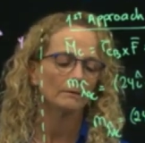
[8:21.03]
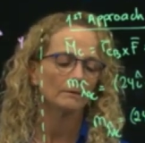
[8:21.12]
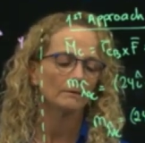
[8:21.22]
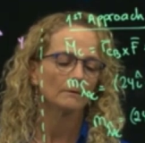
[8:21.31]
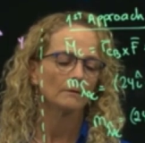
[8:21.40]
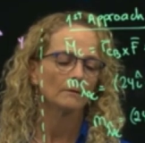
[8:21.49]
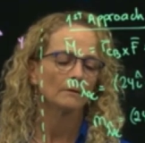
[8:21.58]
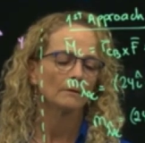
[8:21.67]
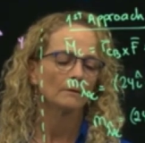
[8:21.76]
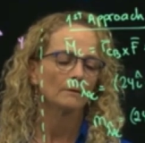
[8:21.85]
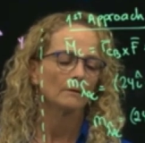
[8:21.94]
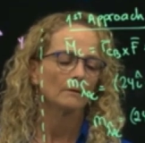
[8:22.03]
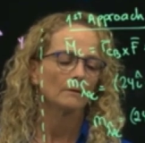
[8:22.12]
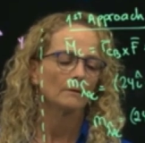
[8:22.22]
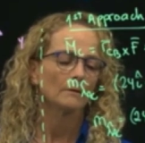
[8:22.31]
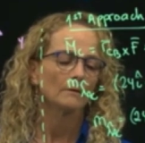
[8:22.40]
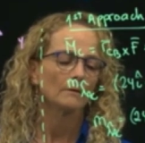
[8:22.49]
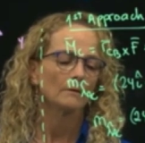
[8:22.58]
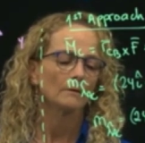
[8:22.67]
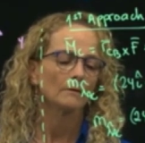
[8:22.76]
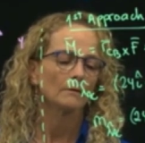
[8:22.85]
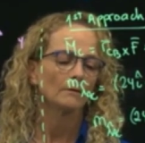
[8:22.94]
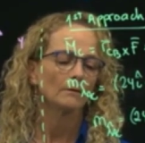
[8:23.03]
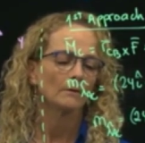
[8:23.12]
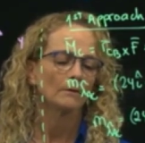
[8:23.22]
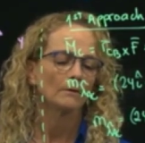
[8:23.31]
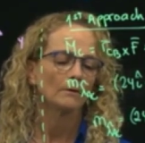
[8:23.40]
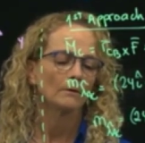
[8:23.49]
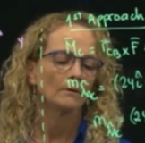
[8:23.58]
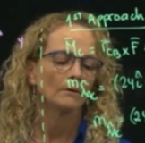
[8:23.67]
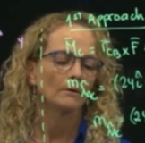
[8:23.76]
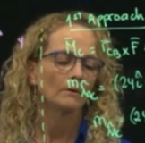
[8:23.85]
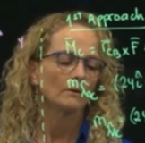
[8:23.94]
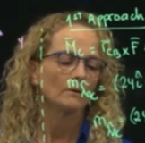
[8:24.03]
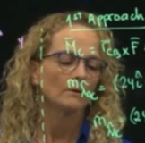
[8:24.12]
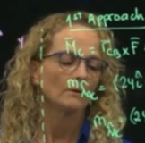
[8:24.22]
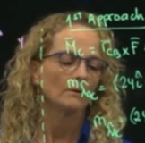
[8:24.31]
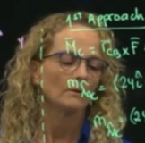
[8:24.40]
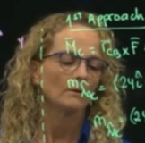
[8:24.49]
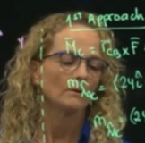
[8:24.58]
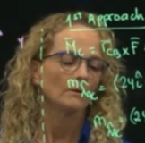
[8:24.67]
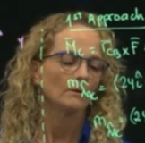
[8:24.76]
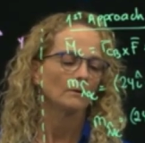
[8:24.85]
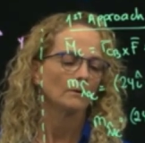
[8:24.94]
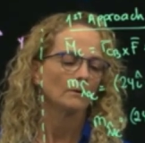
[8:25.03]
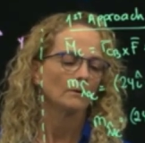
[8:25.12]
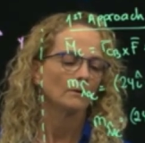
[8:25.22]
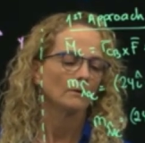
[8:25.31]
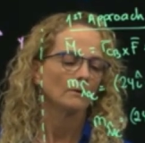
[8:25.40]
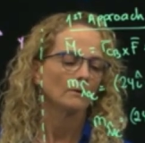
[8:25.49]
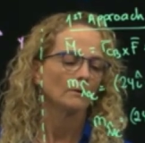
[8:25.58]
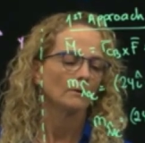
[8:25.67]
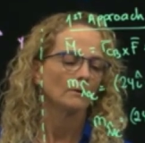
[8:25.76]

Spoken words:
(no one is talking)